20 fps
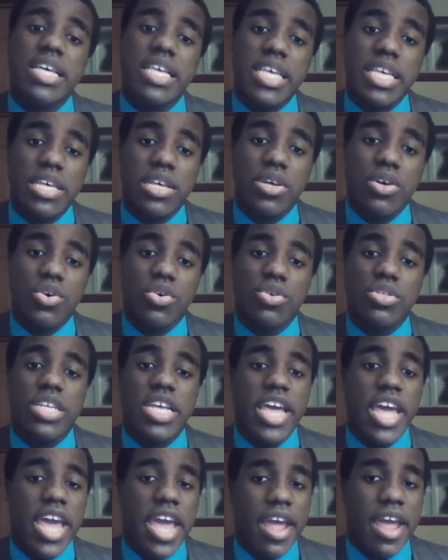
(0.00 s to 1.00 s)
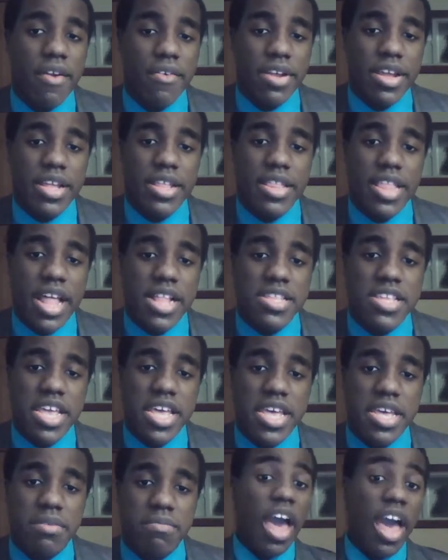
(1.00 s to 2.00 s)
killed Harriet that
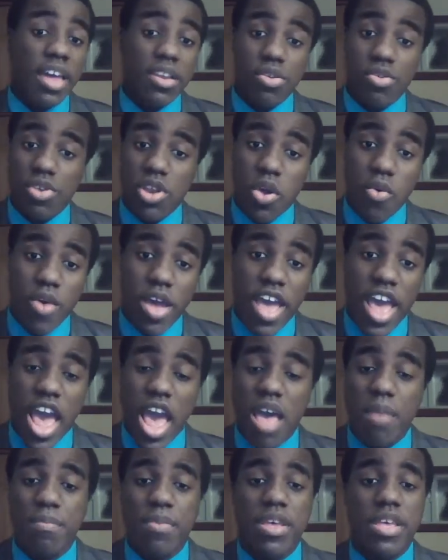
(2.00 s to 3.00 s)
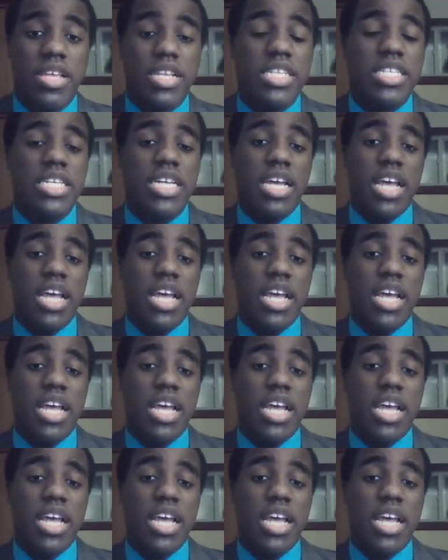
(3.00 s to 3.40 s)
day. I don't know what happened,